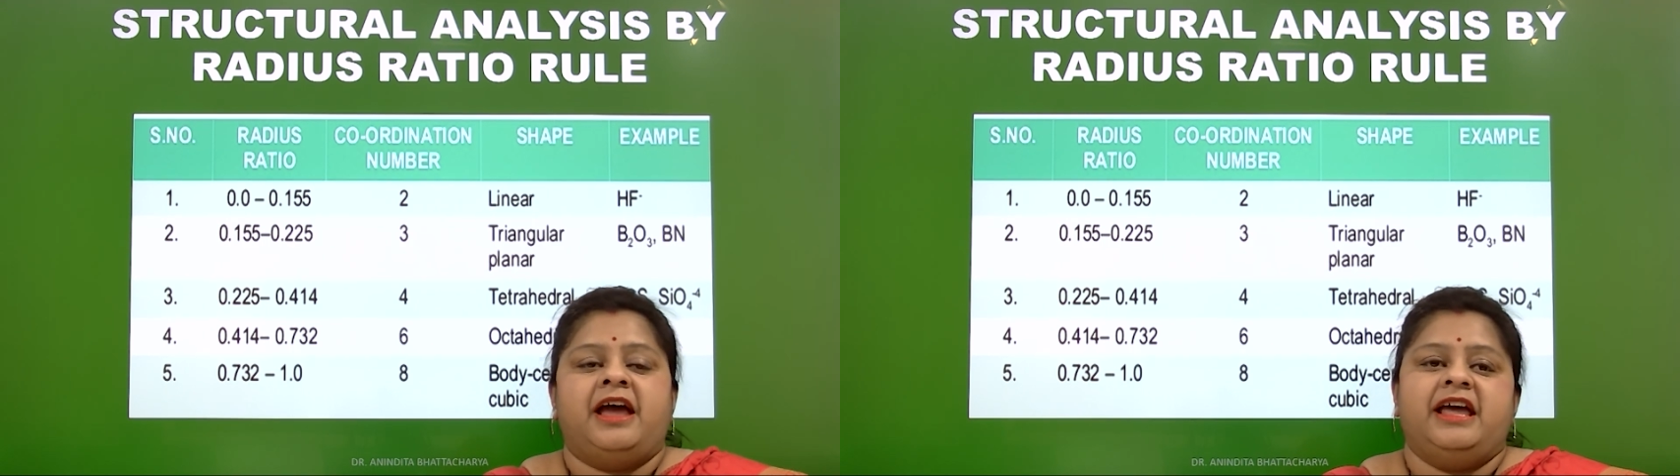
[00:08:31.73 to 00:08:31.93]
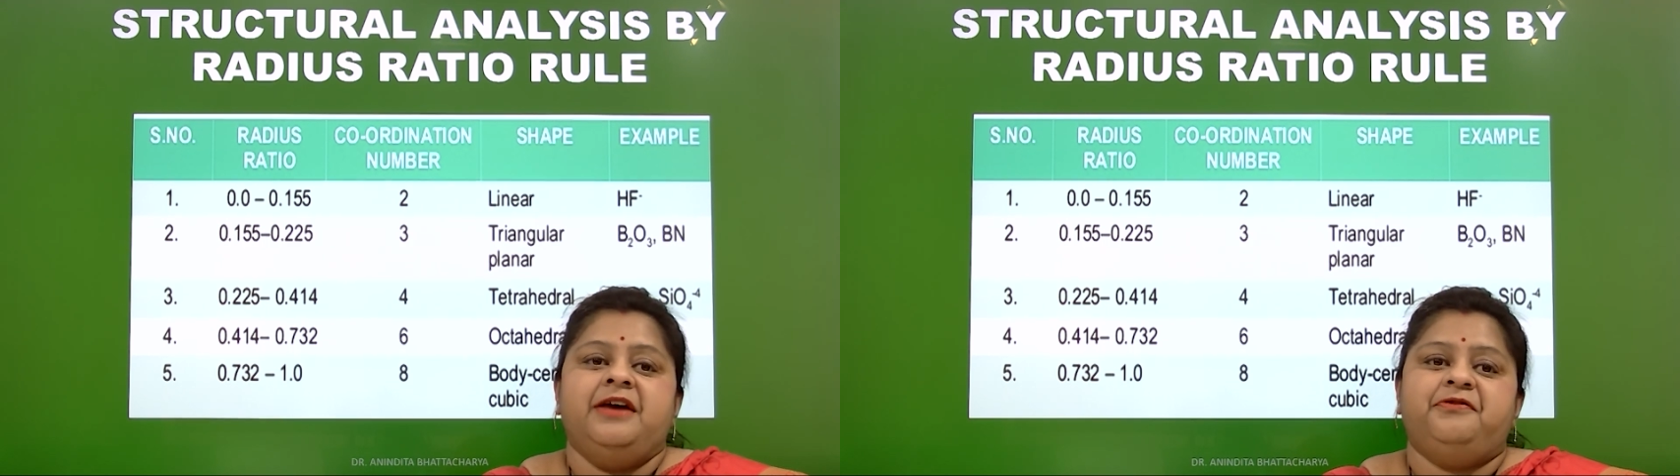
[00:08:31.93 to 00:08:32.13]

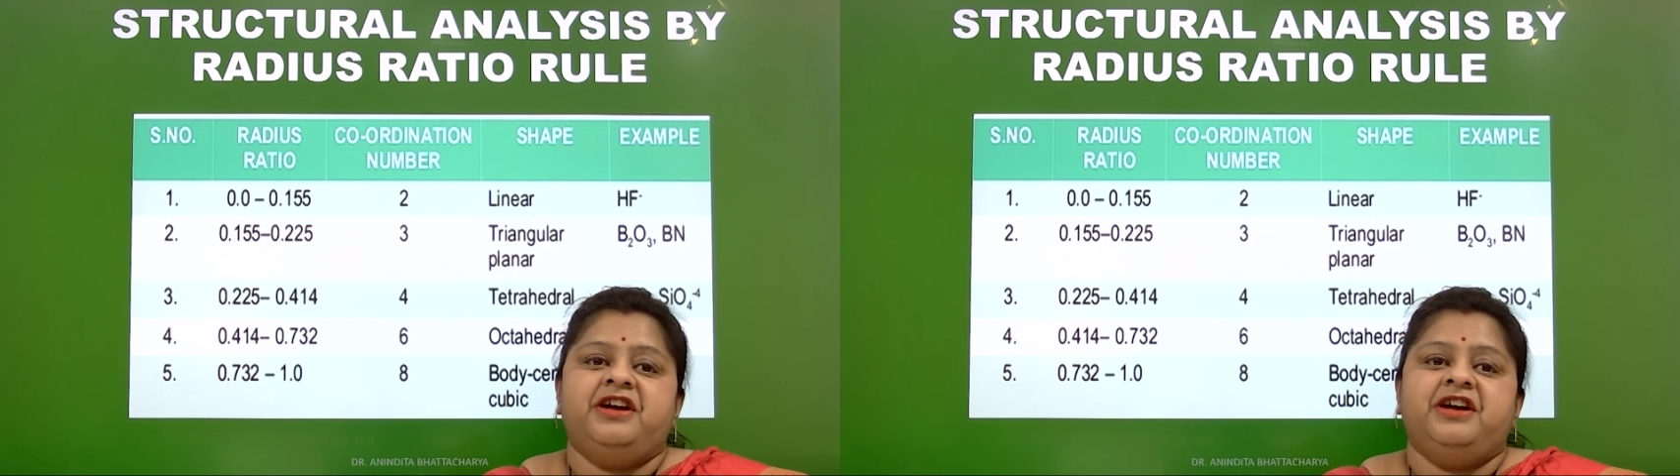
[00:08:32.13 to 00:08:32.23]
If the